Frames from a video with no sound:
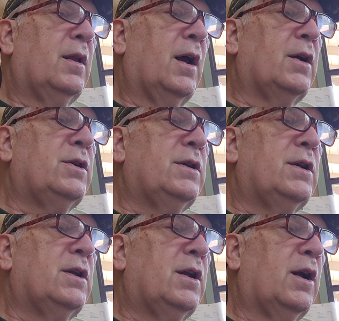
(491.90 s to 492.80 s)
Now she's
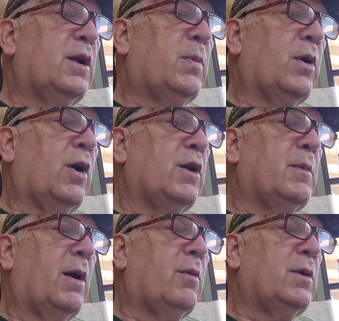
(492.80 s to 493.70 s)
in tears because
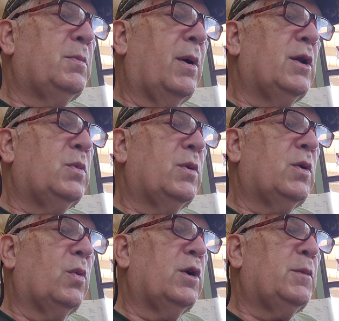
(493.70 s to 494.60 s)
my response was
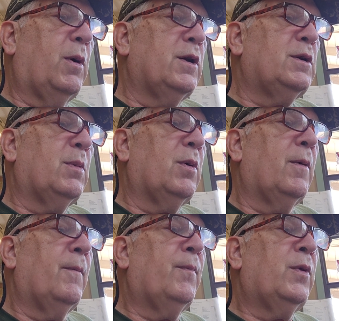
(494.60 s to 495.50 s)
the worst possible
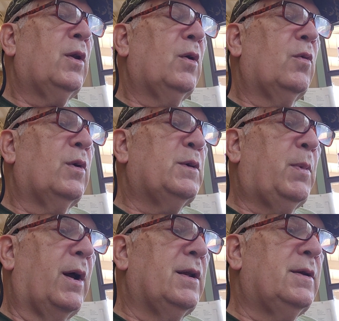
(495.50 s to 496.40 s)

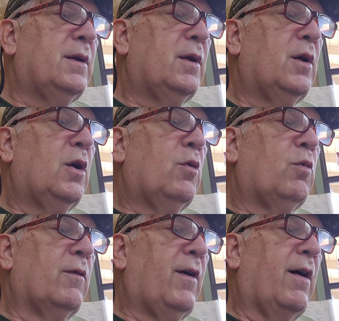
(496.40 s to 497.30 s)
response.
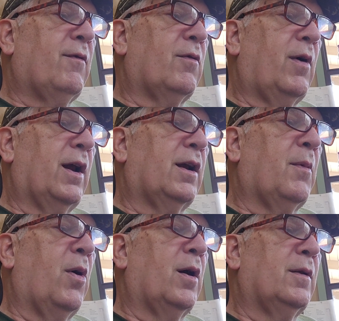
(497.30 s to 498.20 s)
Revival, right,
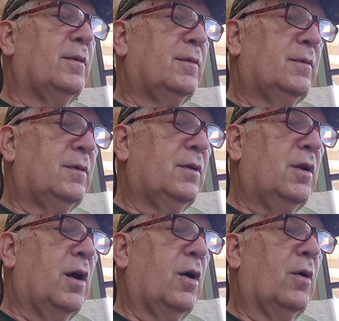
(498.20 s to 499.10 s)
come on.
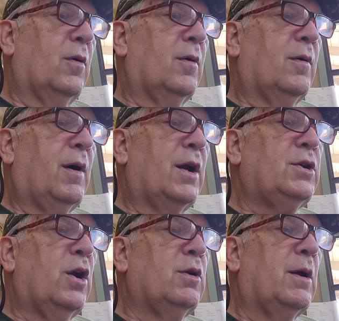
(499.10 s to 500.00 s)
No, I
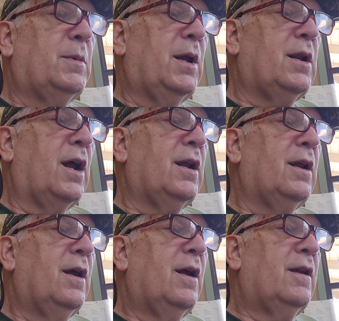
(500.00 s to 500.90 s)
showed up that night,
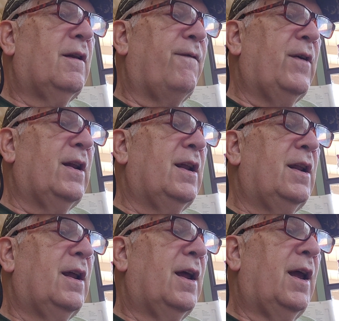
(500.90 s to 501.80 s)

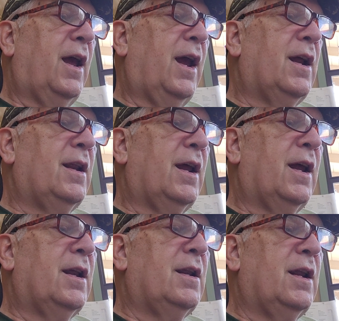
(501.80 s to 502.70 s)
defeated and
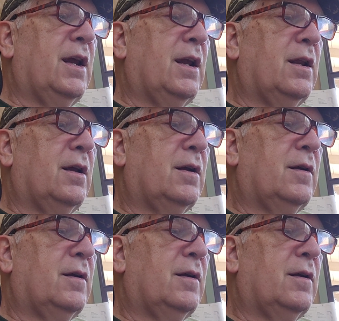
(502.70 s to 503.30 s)
in need.